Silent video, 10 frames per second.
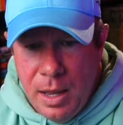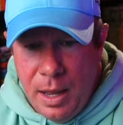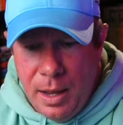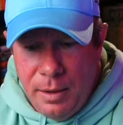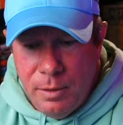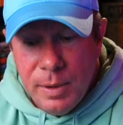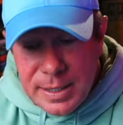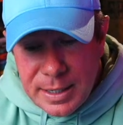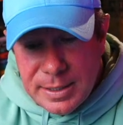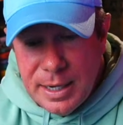the
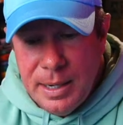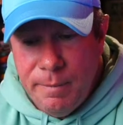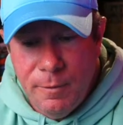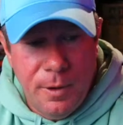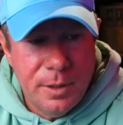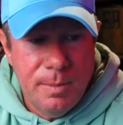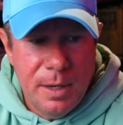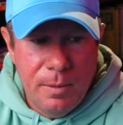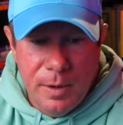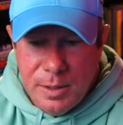reason I signed up for
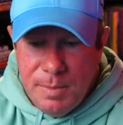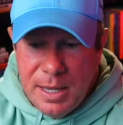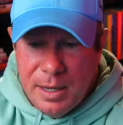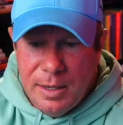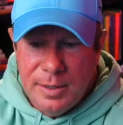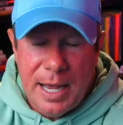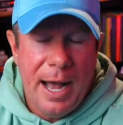Ultimate was because